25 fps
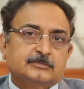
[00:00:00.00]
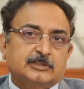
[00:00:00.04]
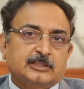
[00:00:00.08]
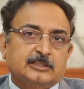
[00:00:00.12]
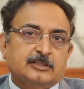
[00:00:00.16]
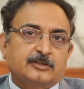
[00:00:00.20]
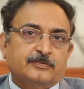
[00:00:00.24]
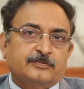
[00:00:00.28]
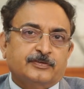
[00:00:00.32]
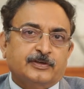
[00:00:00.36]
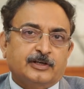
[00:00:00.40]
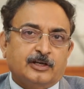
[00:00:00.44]

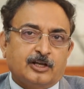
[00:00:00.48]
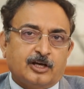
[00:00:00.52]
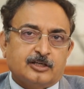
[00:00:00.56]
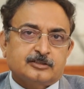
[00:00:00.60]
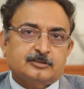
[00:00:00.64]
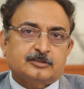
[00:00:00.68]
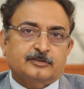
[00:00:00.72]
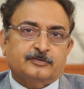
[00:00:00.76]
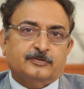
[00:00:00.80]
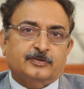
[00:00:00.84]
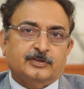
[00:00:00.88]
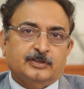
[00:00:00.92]
in the
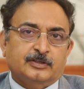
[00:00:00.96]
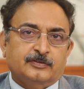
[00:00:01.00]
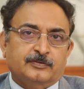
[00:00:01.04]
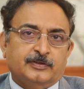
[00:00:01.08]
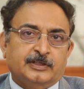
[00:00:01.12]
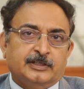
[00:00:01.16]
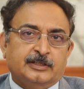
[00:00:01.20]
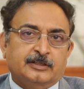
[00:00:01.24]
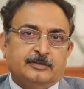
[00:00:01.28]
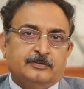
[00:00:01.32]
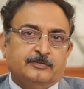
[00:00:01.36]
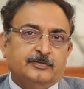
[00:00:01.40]
philosophy,
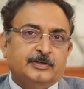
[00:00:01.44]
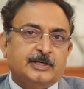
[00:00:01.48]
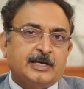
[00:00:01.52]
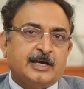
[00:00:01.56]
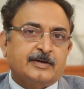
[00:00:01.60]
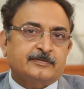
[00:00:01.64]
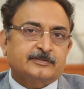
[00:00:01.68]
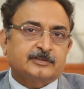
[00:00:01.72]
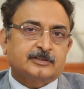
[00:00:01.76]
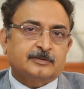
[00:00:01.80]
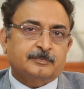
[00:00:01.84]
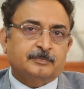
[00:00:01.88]
we, we
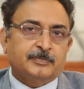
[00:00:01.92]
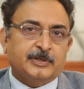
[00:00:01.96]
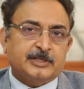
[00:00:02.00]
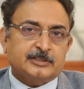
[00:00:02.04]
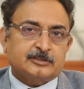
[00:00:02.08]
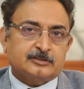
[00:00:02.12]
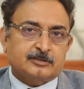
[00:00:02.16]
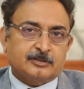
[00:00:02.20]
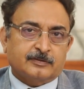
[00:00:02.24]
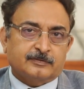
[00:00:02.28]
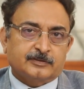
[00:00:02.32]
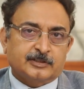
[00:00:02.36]
have the
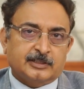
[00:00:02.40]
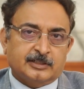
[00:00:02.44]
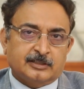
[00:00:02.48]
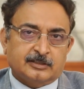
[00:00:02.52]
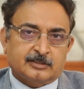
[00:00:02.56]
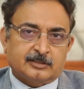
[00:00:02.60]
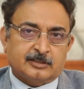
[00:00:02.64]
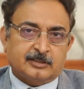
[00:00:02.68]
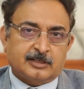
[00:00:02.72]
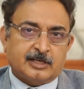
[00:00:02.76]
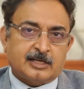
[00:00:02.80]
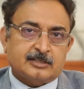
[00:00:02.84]
best of the
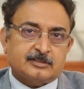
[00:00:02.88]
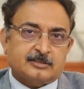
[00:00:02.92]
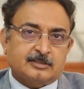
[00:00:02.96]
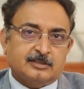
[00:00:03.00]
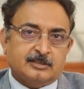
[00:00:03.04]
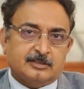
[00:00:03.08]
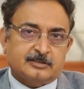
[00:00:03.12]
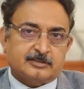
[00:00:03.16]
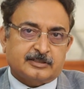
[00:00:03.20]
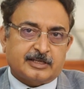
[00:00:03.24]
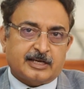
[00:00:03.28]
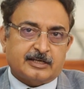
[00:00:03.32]

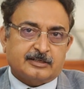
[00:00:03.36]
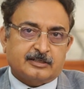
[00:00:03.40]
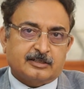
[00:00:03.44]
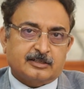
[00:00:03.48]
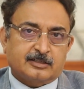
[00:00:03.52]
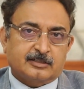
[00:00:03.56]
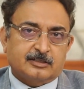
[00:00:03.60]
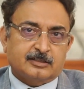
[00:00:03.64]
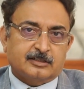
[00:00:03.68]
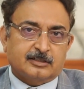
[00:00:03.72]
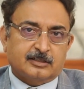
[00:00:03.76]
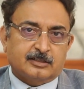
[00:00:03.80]
international
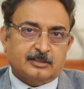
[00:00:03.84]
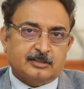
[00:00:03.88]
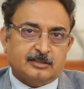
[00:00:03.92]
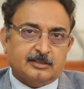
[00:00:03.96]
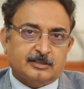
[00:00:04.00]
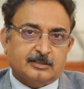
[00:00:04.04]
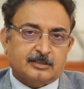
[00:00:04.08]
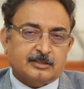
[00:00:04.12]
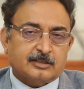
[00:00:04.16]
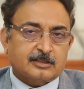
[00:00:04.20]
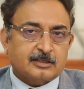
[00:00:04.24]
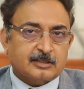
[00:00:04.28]
standard
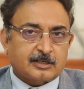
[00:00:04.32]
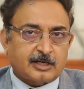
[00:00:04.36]
uh,